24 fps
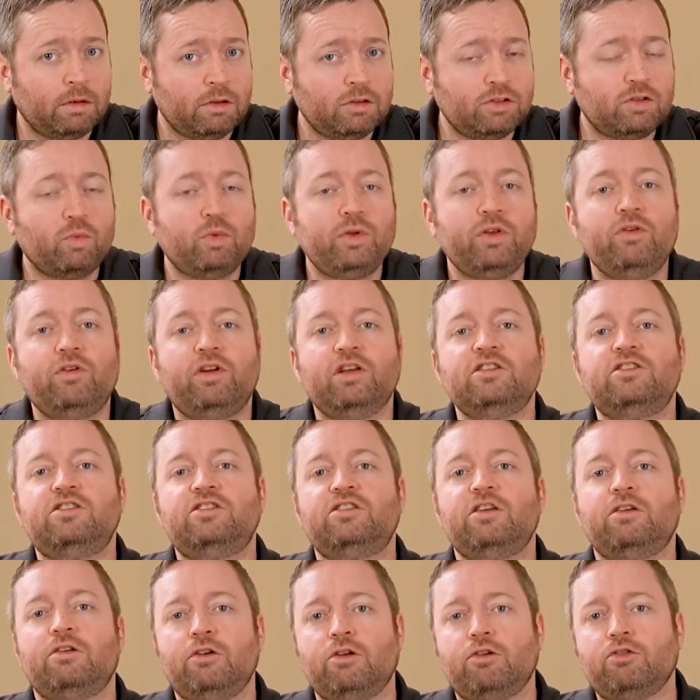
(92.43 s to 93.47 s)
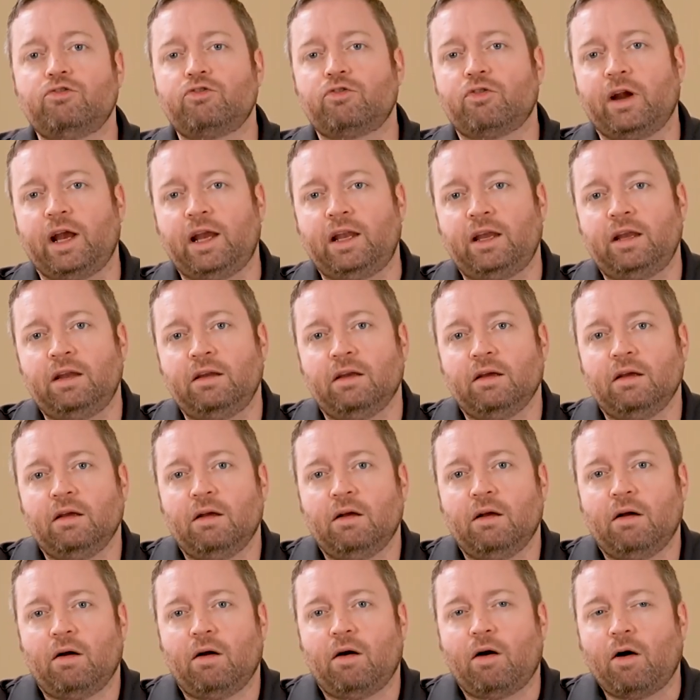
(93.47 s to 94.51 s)
So when you consider your training,
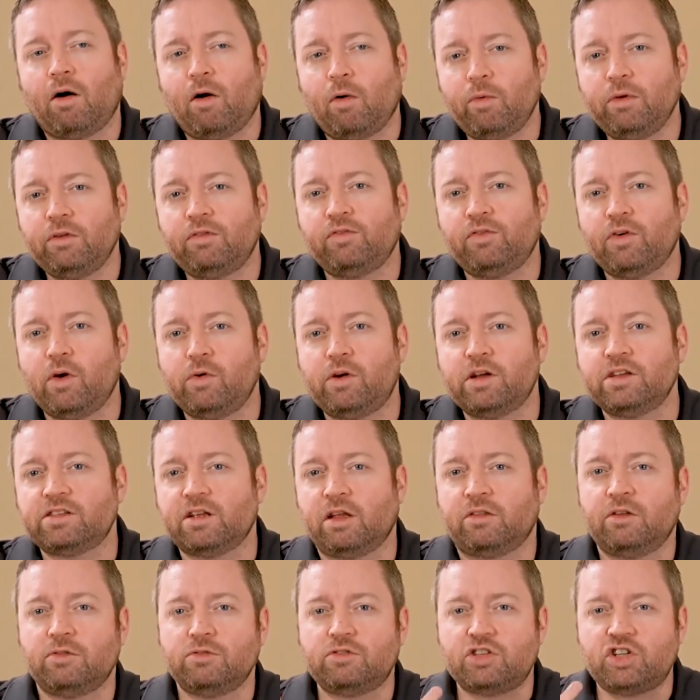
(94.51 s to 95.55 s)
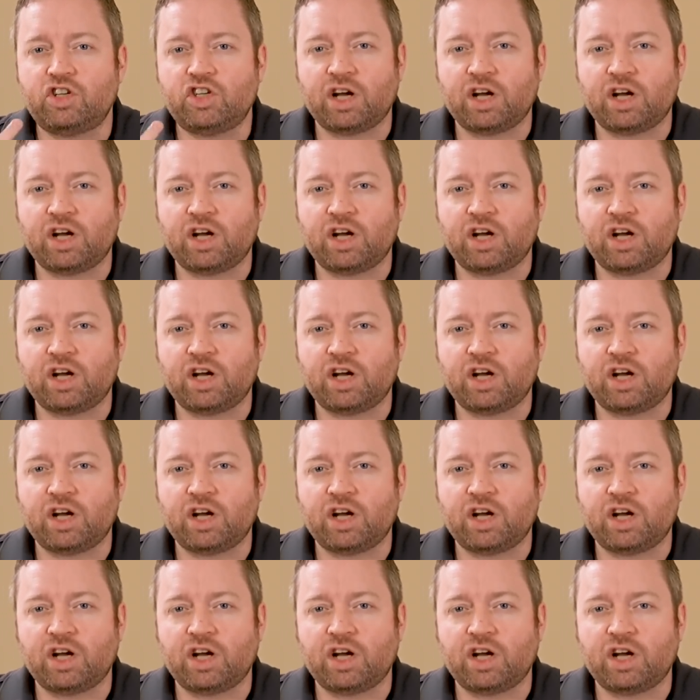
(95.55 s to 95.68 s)
always focus on those